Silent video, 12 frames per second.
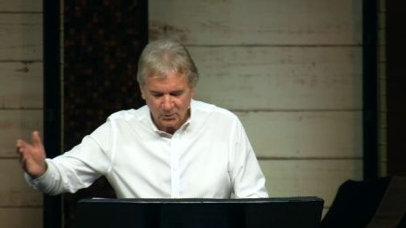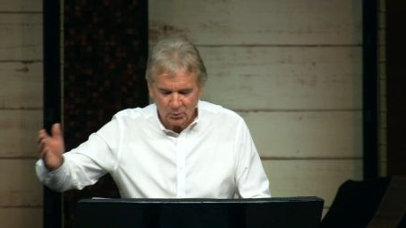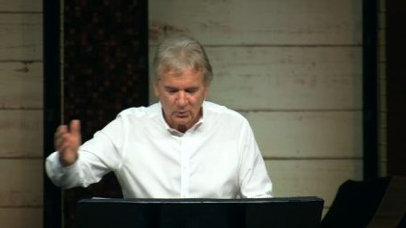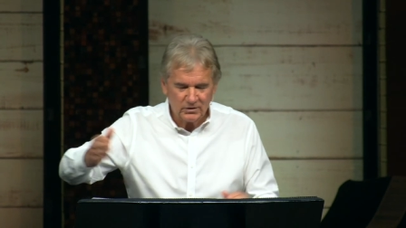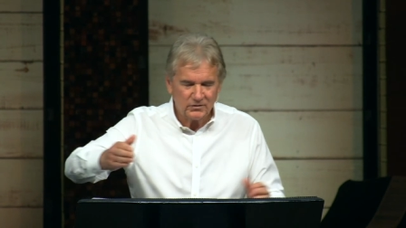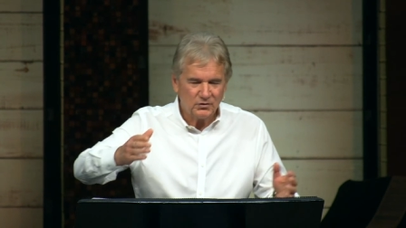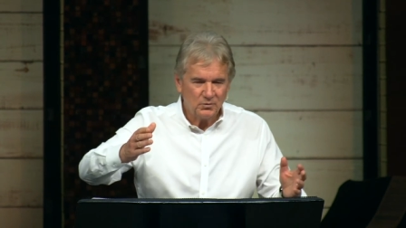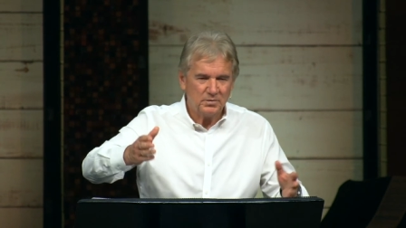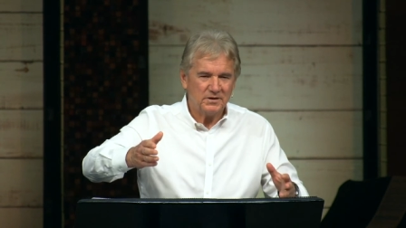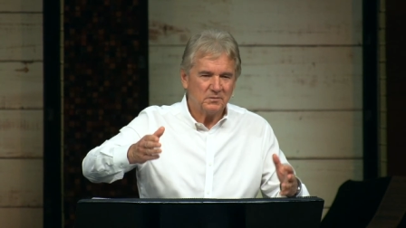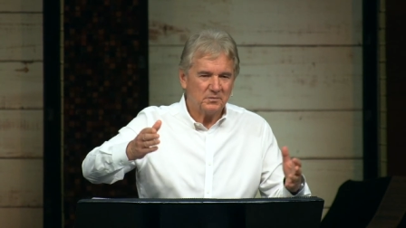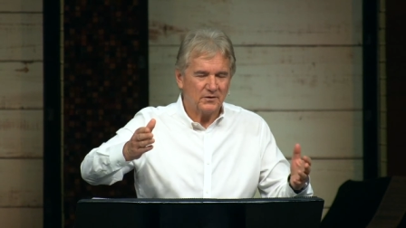Will you
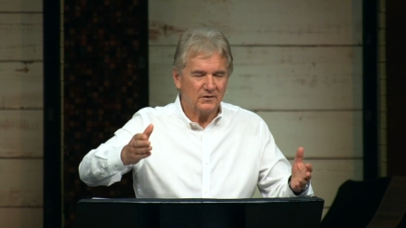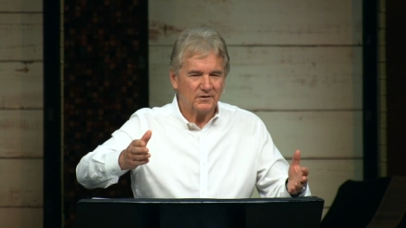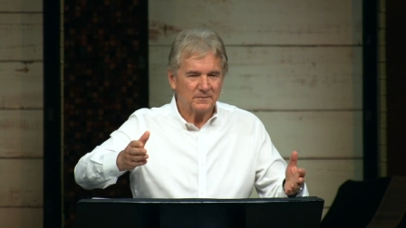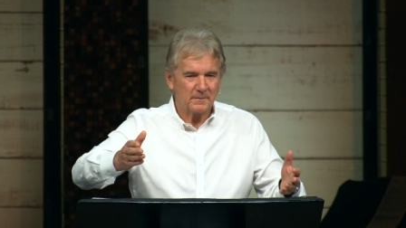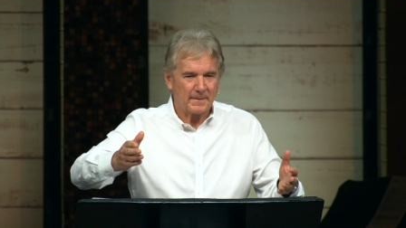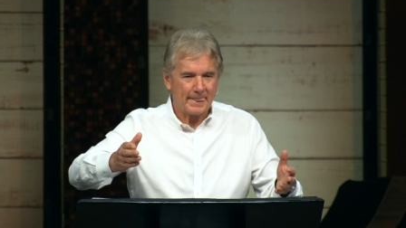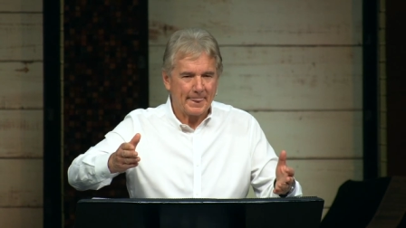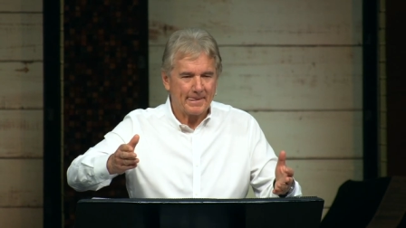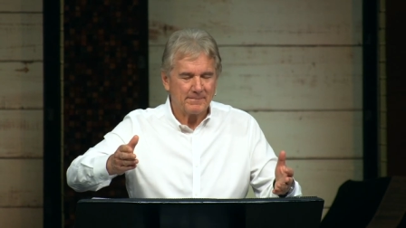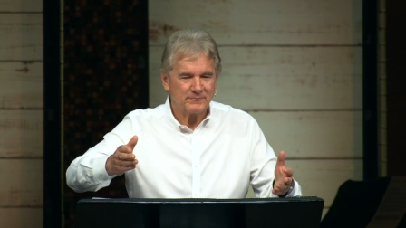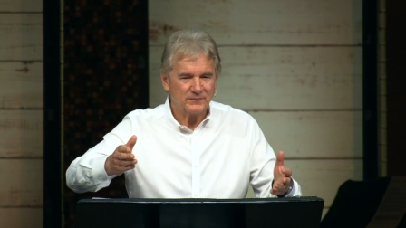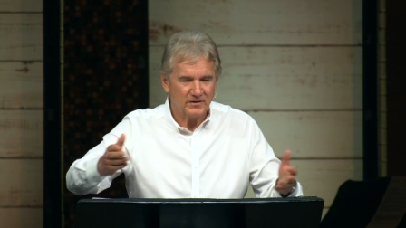be a part
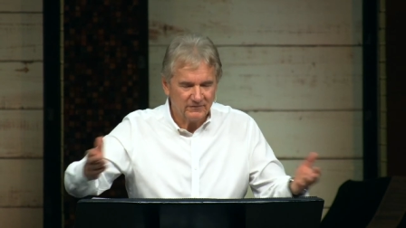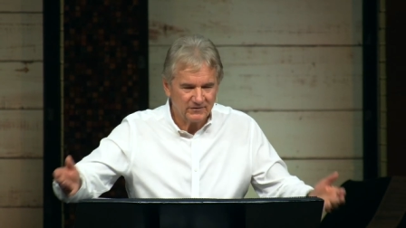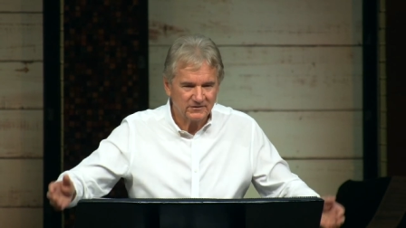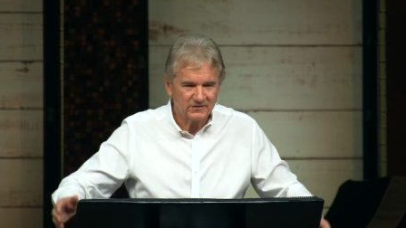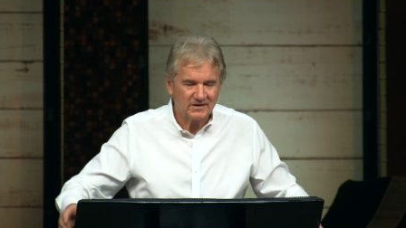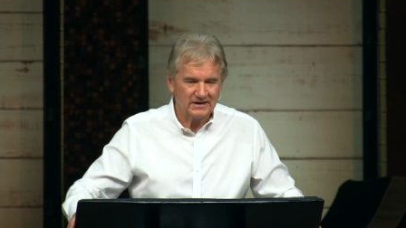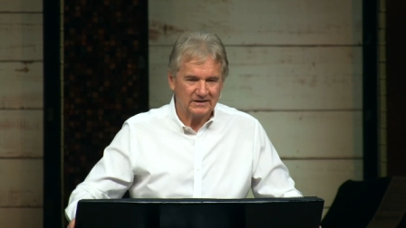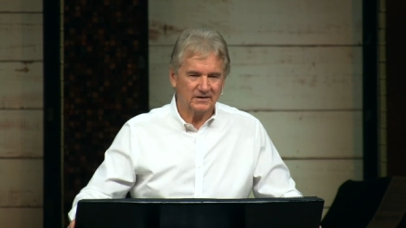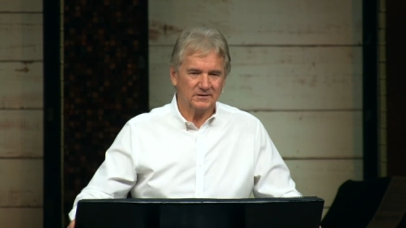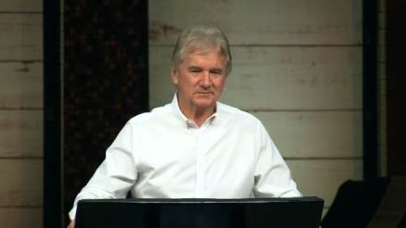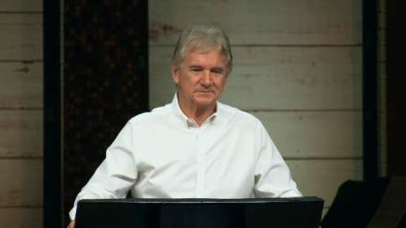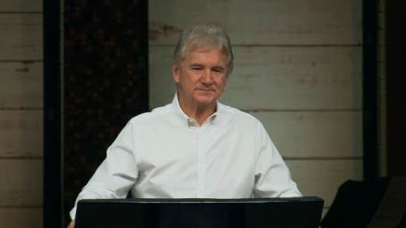of his
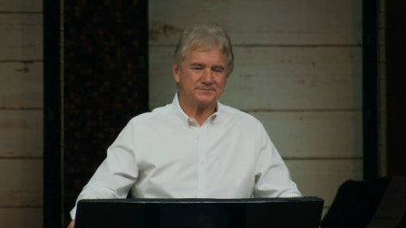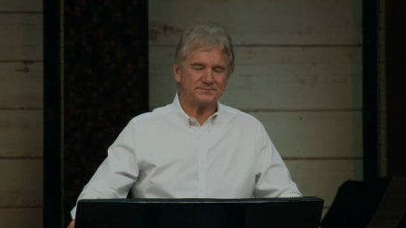kingdom?